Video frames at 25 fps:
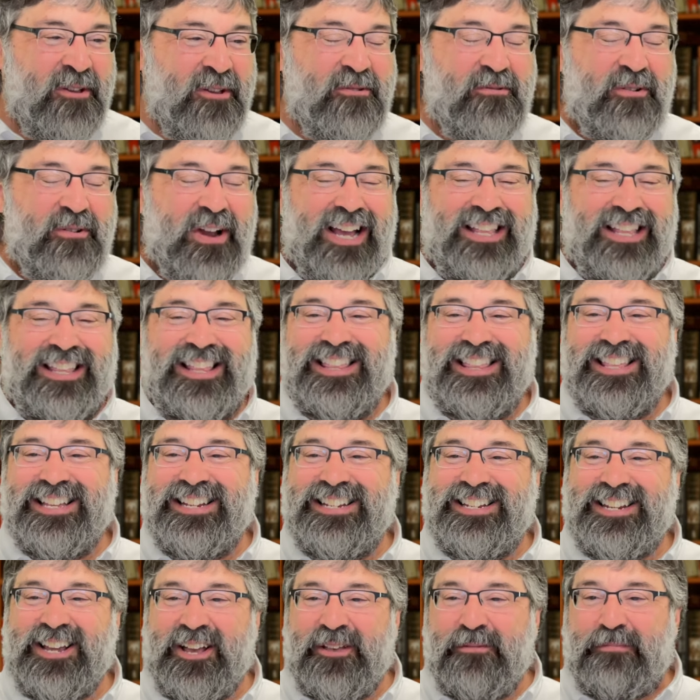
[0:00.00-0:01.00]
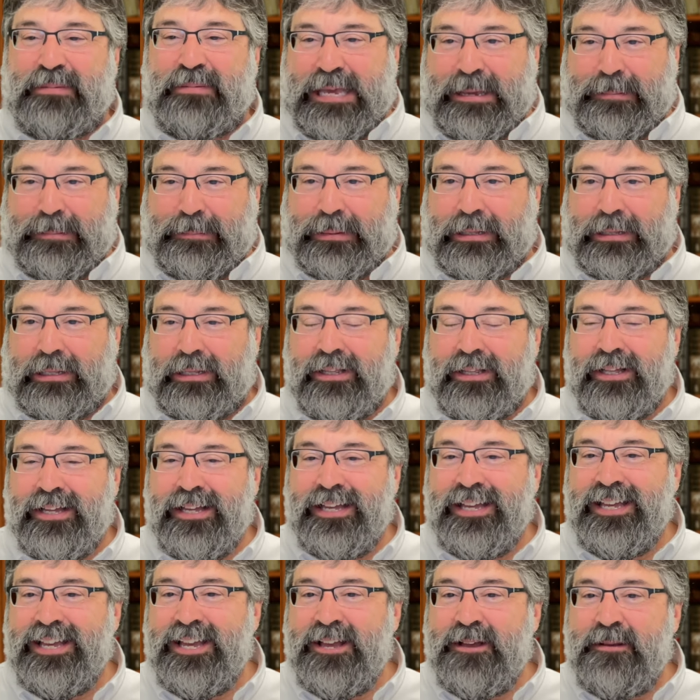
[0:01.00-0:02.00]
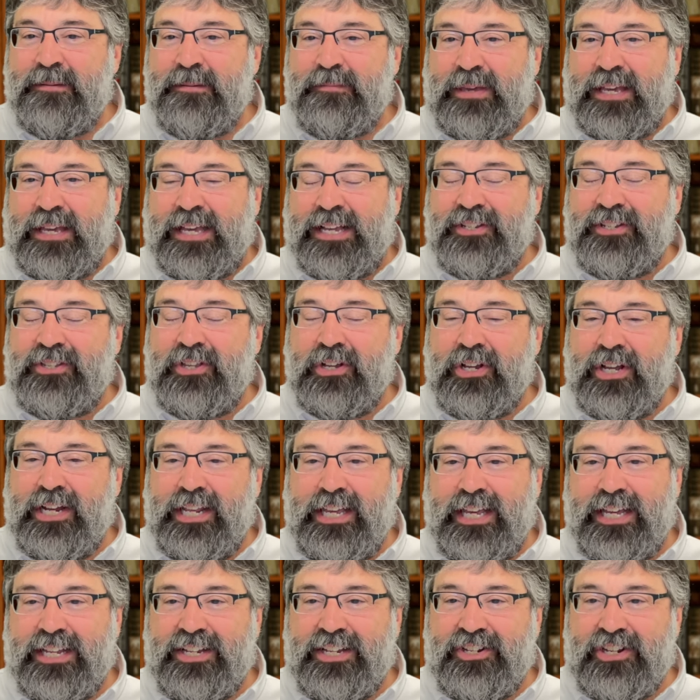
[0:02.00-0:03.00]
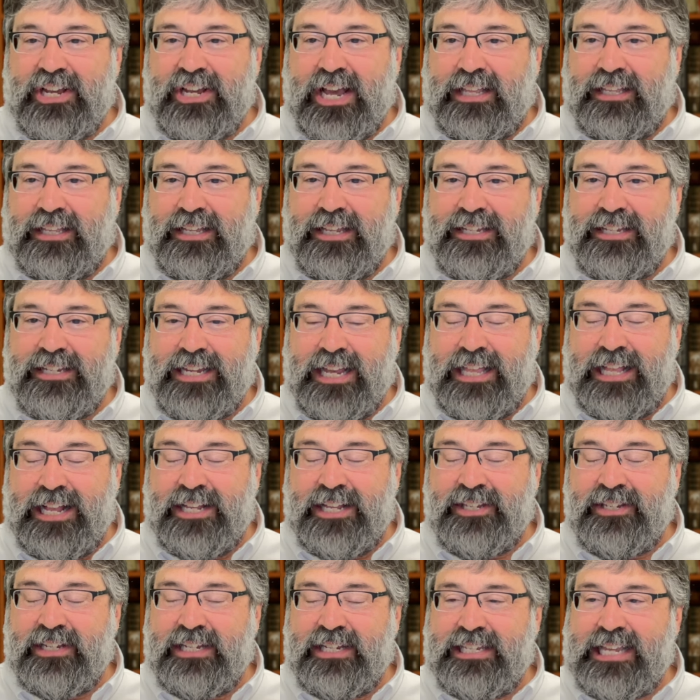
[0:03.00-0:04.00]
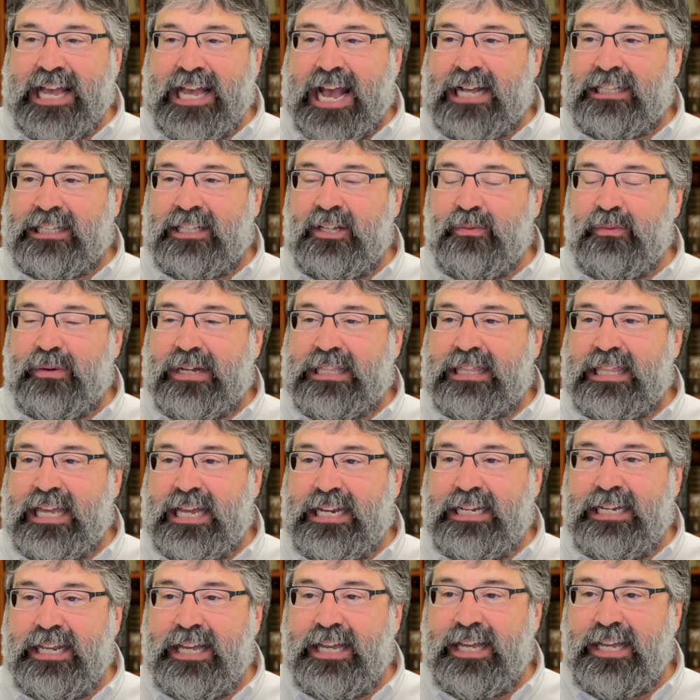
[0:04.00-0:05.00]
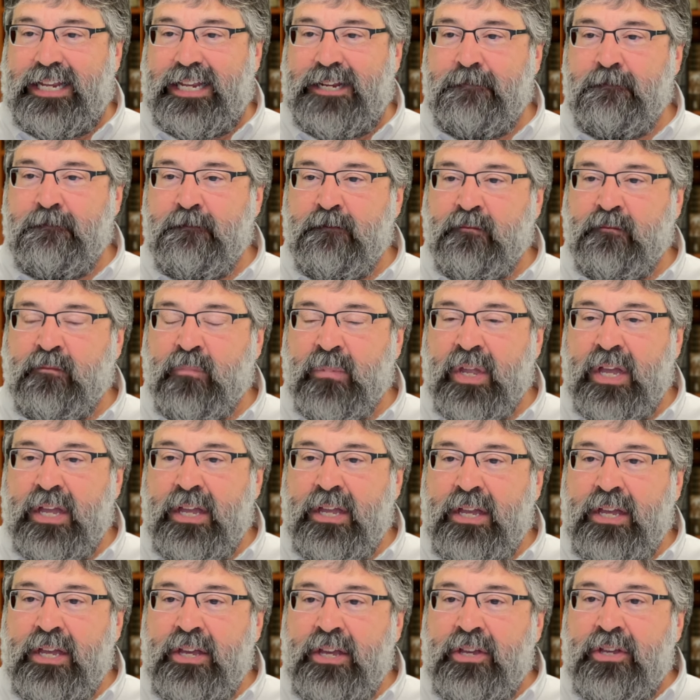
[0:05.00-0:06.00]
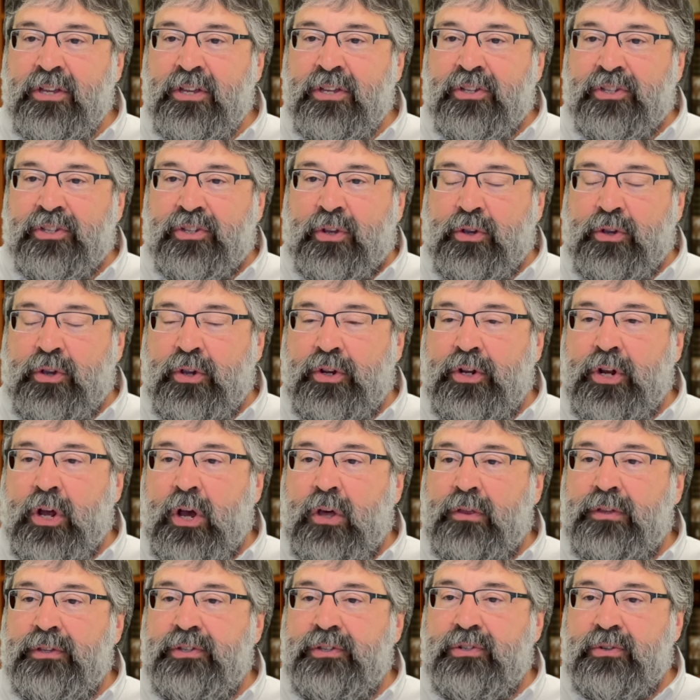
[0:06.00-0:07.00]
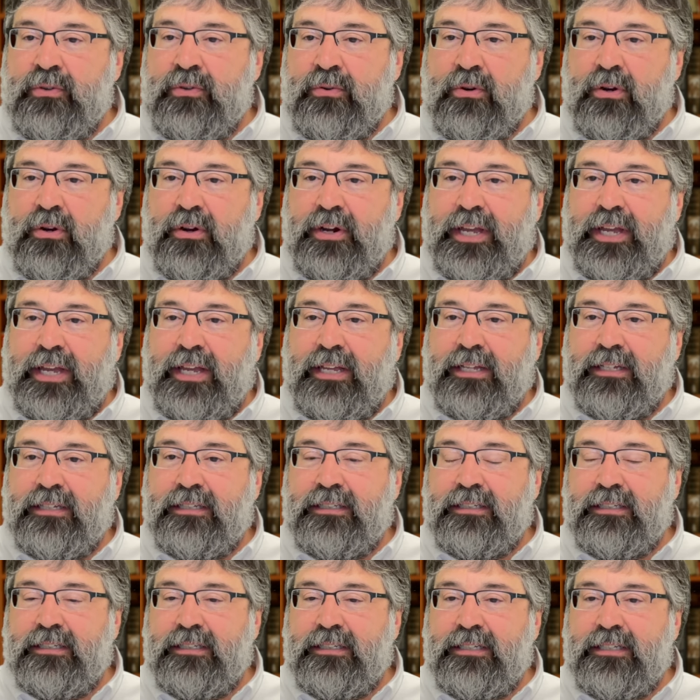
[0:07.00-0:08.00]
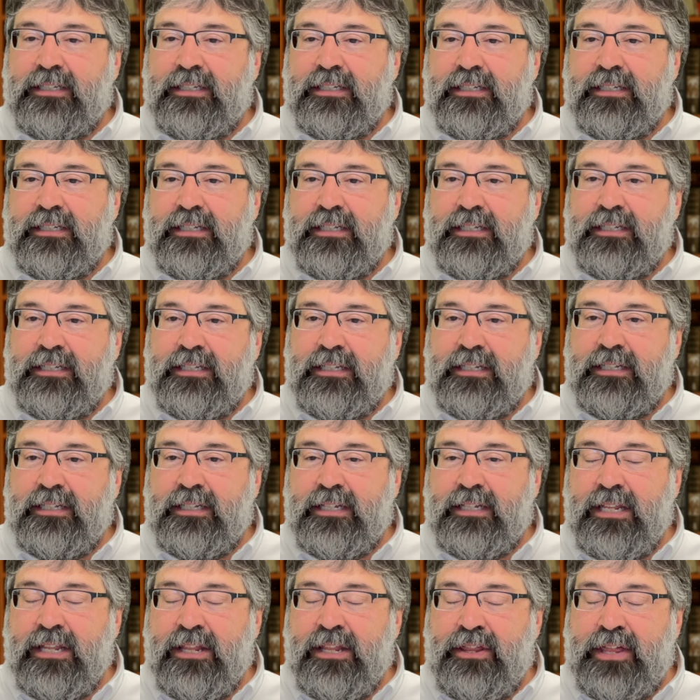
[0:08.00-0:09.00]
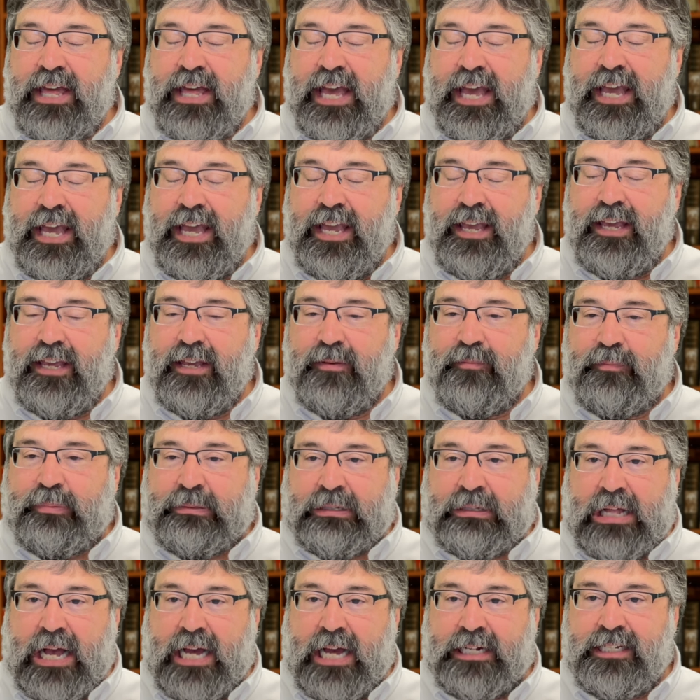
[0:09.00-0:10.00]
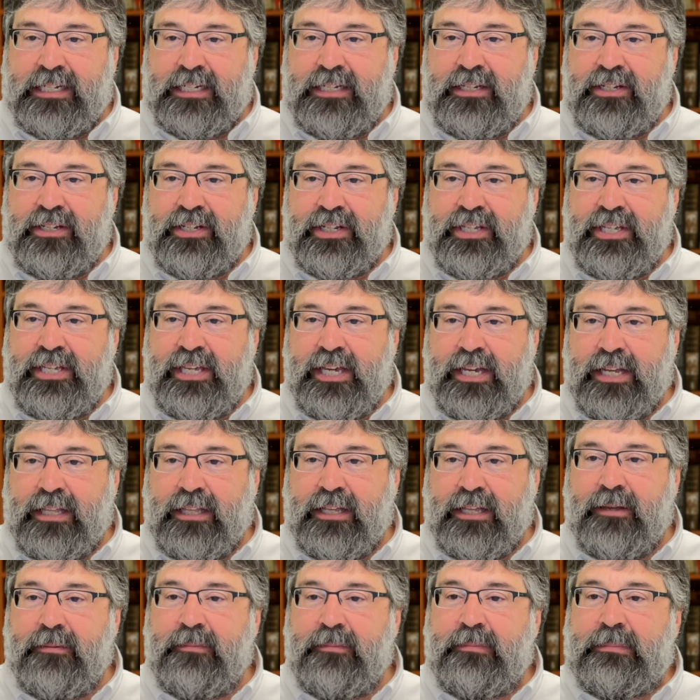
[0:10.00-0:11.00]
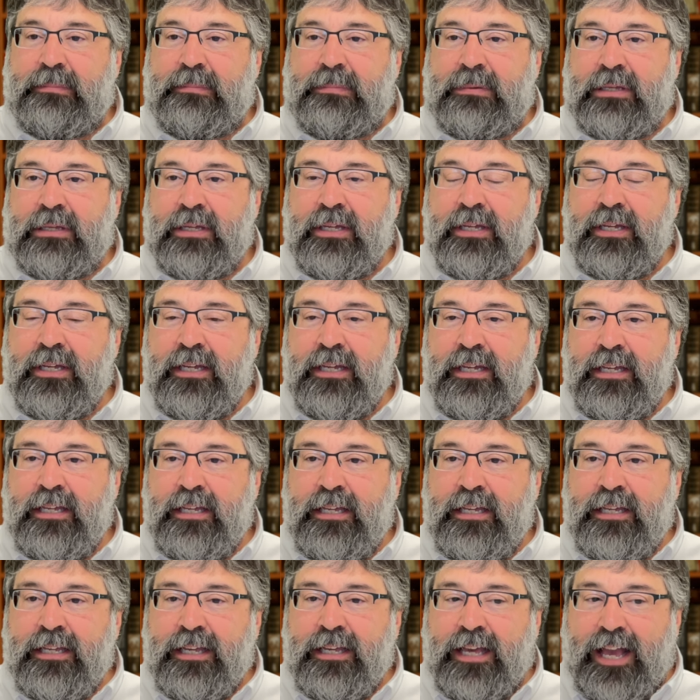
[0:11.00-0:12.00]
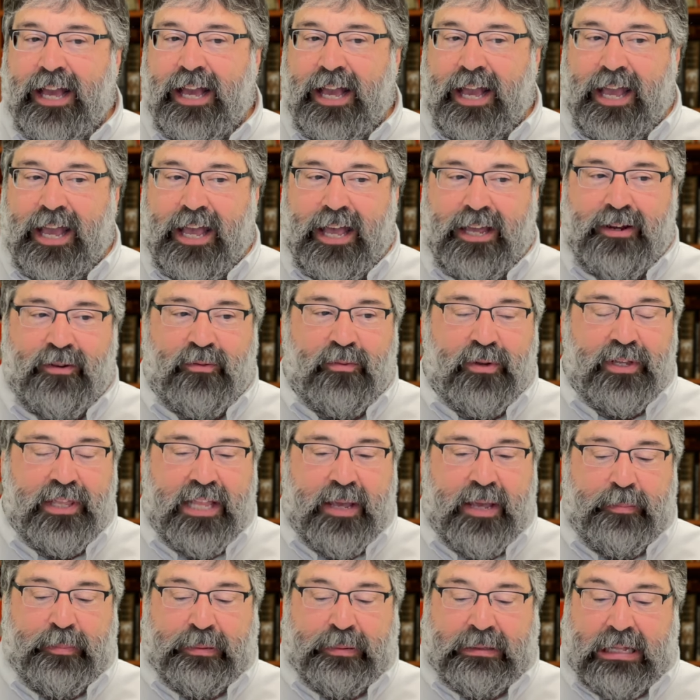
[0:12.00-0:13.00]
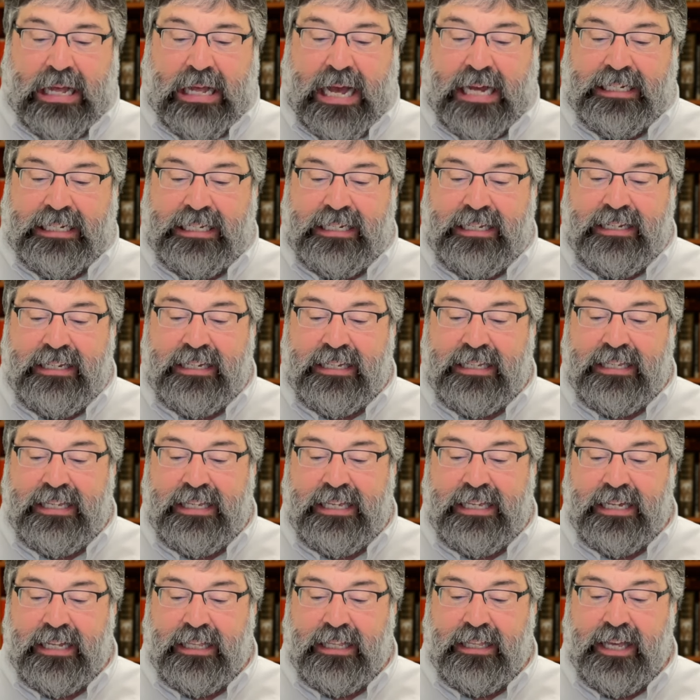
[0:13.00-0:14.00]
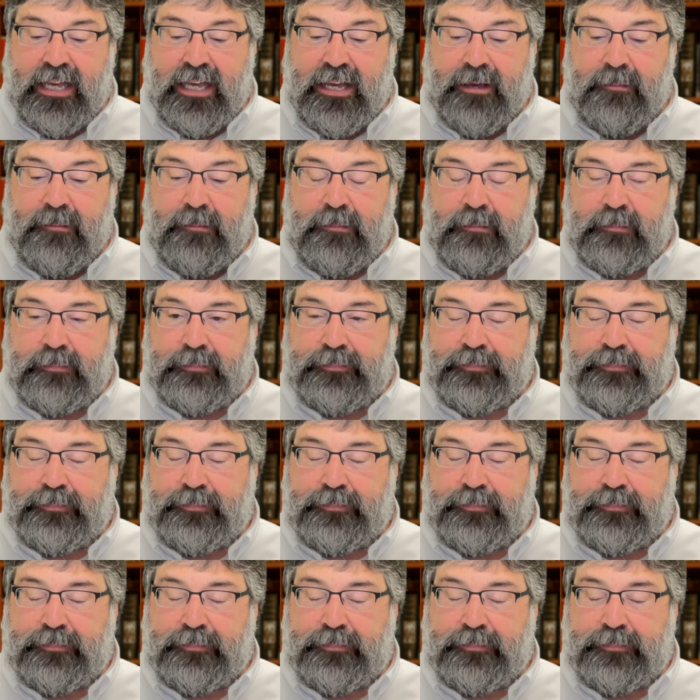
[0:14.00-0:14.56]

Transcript: Rather than tell people because they're going to get jealous. And that's exactly what they did. So you know the story. They plotted to kill him and when they plotted to kill him,